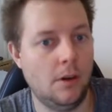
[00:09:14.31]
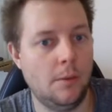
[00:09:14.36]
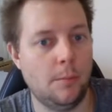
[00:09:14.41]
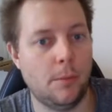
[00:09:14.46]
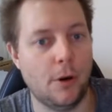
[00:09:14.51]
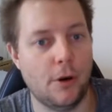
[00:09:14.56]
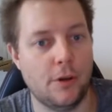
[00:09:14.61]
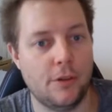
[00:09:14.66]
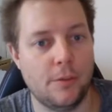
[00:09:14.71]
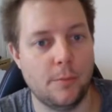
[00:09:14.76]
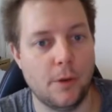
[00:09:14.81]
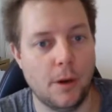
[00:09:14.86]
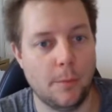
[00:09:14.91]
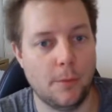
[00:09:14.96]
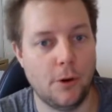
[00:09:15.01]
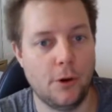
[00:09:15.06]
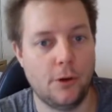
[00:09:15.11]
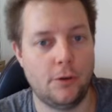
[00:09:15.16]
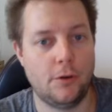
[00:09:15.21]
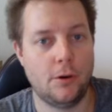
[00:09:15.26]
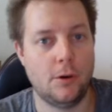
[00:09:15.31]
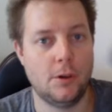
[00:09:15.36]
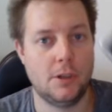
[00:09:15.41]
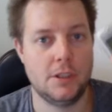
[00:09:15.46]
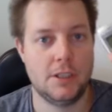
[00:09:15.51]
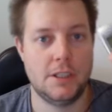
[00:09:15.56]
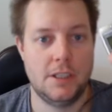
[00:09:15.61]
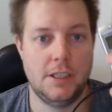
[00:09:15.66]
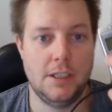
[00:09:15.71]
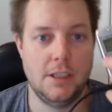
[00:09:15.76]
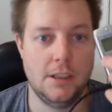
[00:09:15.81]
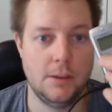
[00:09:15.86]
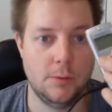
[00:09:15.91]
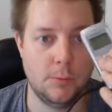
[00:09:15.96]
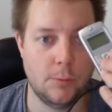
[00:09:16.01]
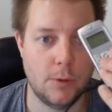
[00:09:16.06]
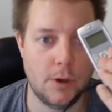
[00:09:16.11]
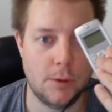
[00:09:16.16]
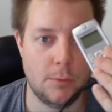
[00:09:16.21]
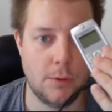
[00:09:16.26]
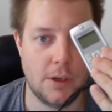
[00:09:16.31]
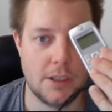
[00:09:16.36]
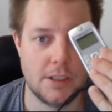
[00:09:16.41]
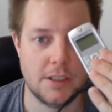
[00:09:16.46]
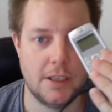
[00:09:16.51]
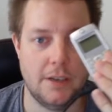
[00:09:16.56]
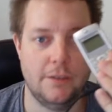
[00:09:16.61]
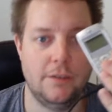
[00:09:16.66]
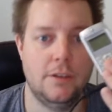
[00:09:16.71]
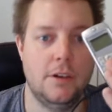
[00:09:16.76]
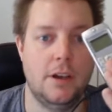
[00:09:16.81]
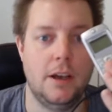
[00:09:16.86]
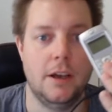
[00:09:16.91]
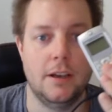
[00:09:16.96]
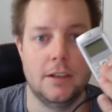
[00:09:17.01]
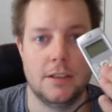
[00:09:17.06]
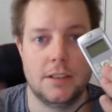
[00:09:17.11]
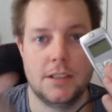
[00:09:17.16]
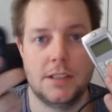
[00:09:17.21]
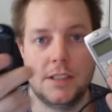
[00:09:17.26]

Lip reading: both my Motorola C117 and